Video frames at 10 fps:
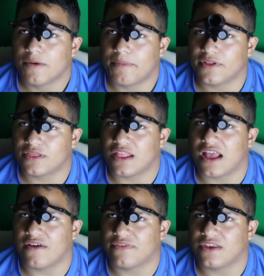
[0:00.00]
But
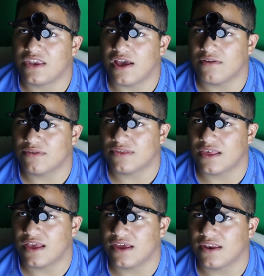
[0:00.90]
now the
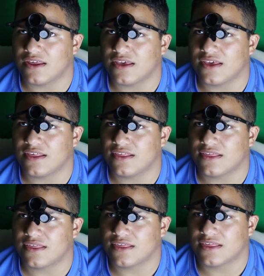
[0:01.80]
downside
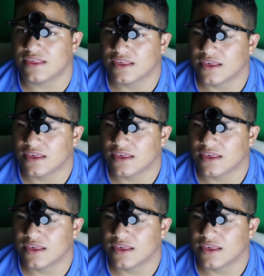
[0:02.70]
is